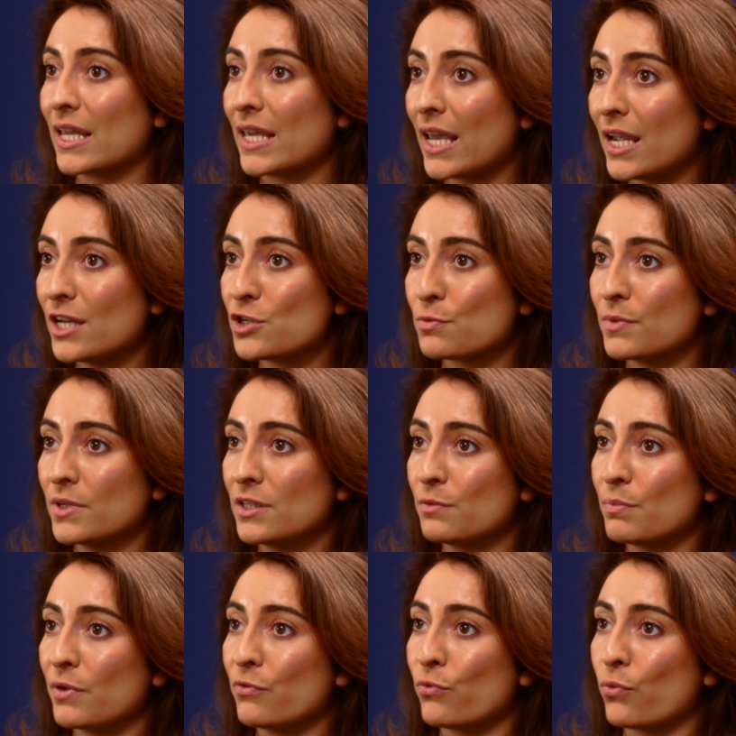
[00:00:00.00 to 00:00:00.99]

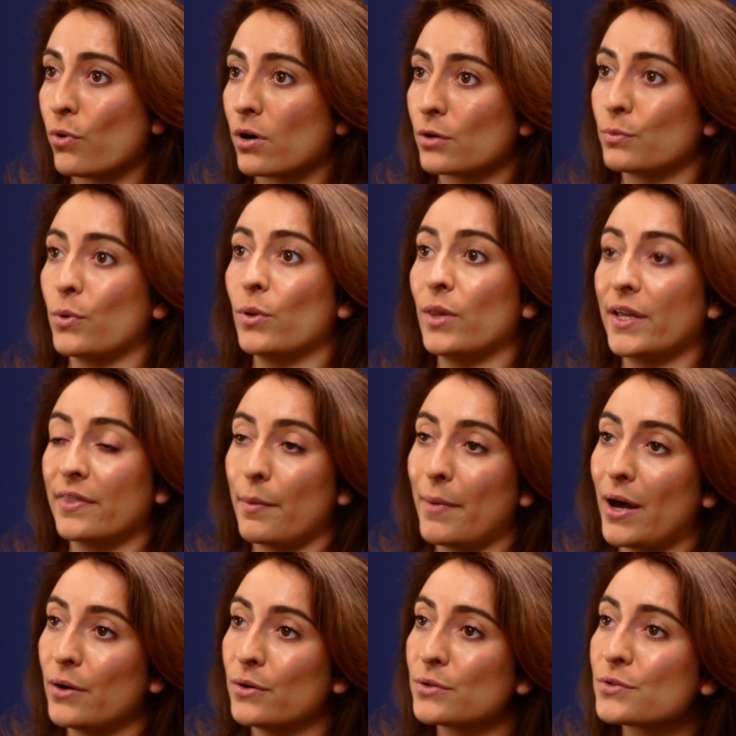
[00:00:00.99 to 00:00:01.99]
engagement before rolling
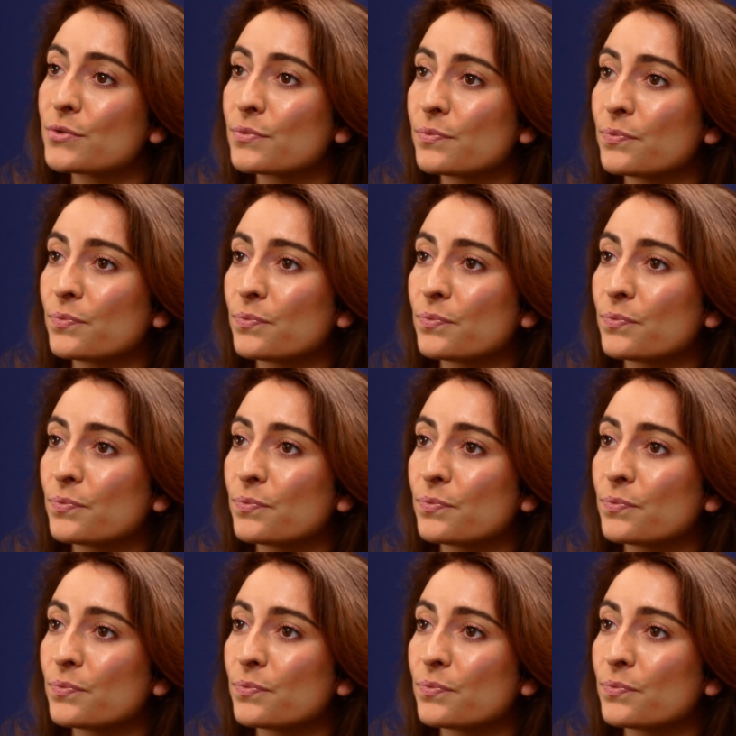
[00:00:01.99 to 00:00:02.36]
them out.